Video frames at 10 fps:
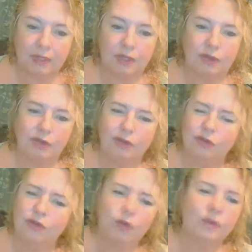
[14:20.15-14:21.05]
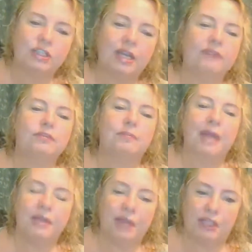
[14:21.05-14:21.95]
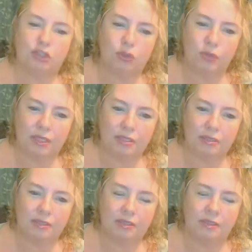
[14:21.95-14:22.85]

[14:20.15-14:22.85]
No one should have to make that choice